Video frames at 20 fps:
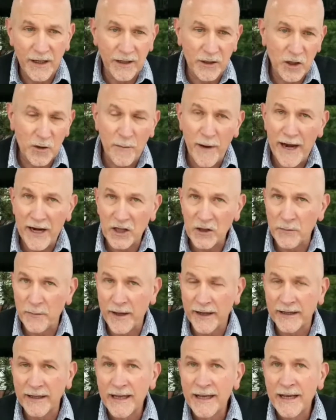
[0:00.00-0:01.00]
You might
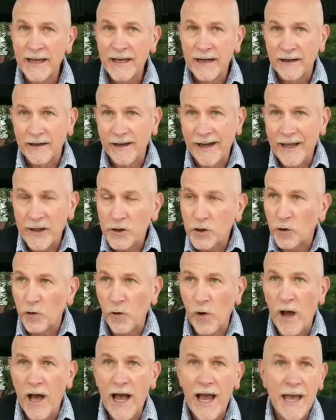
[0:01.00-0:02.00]
expect less
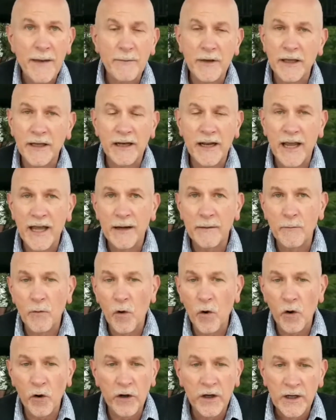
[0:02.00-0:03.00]
crime and
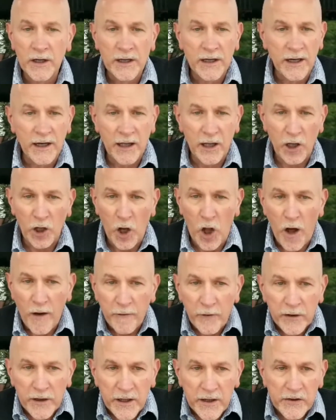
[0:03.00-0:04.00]
more
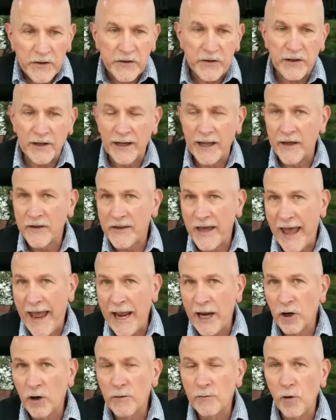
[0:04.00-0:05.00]
lawfulness, less
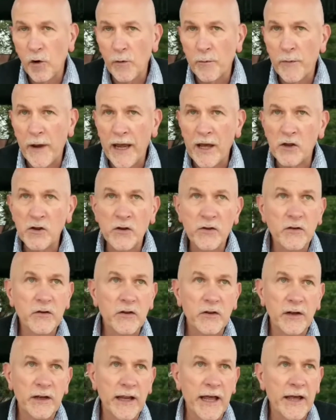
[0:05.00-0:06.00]
anger, more
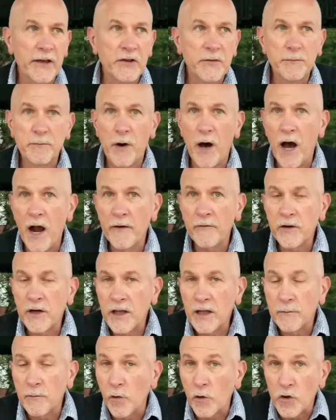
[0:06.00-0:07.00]
patience, less
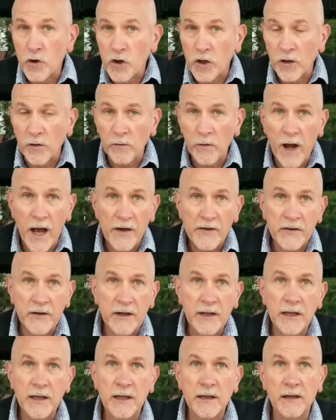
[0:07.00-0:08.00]
poverty, more
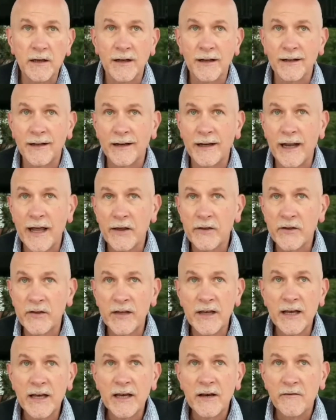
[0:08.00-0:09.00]
generosity,
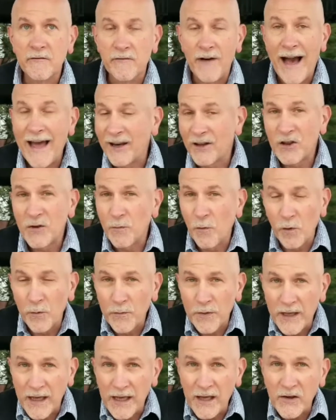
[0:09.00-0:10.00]
less violence, more
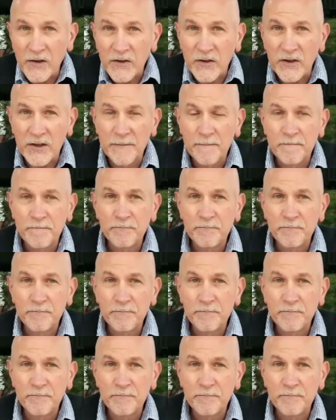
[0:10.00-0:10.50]
peace.